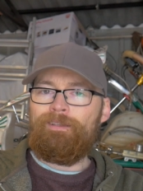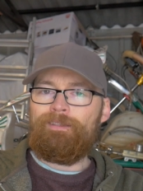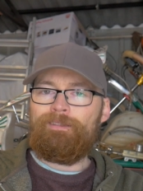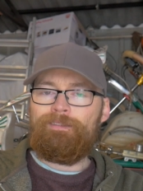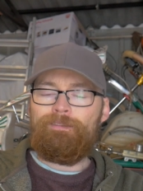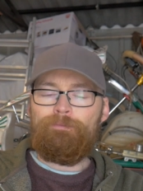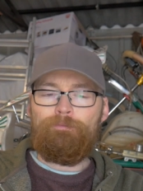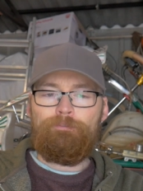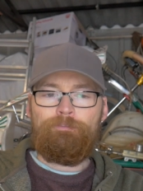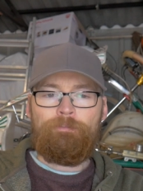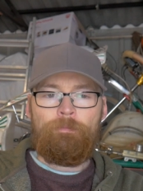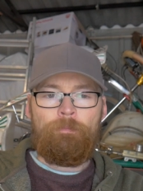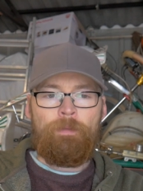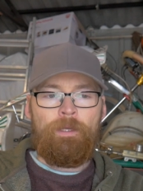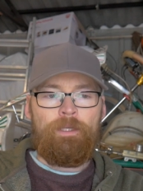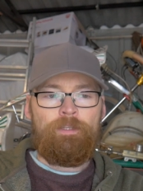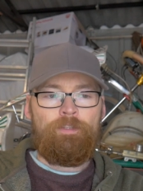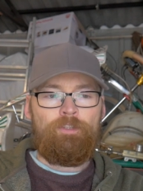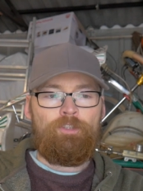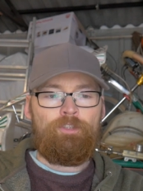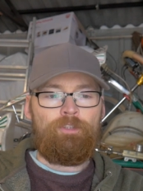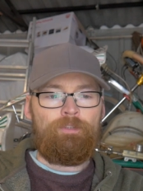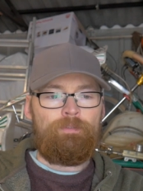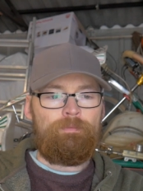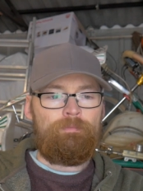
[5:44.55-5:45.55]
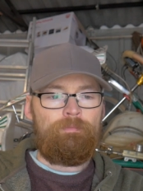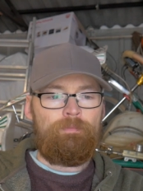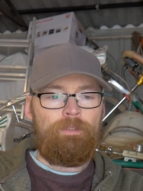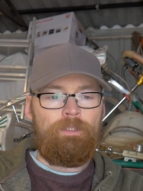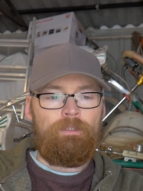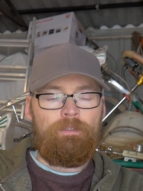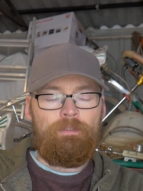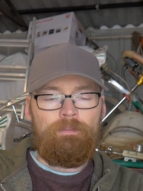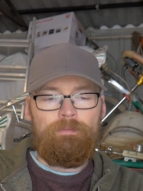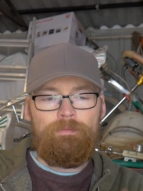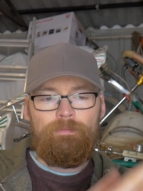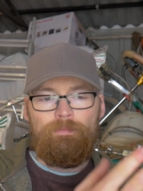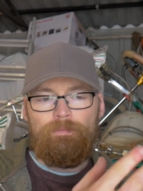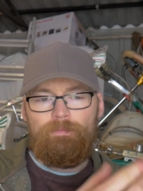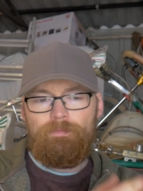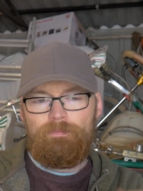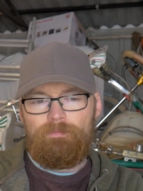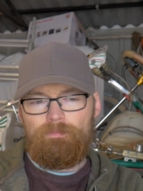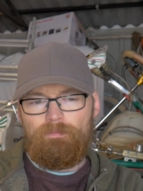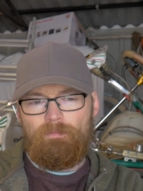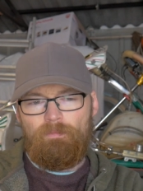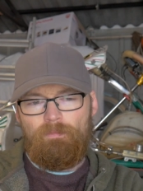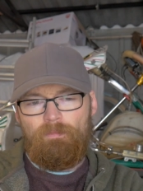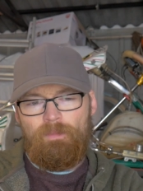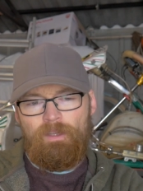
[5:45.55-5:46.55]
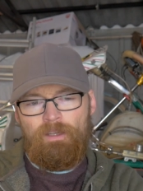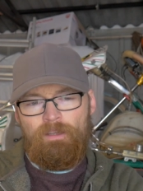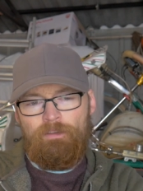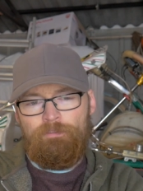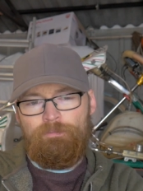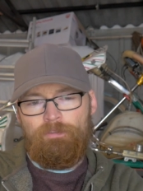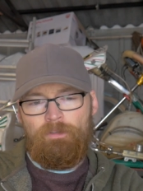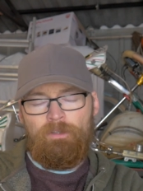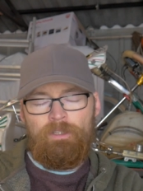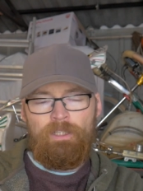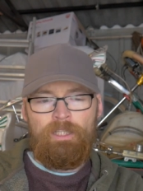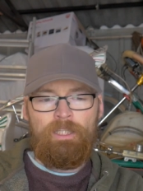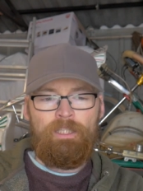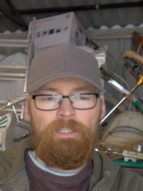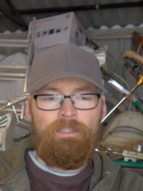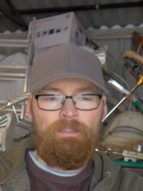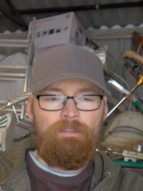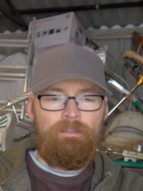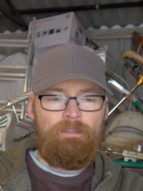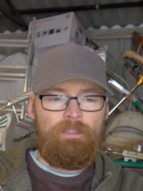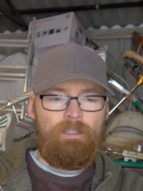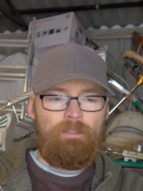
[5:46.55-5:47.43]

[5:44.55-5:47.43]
this information, you know, FIA,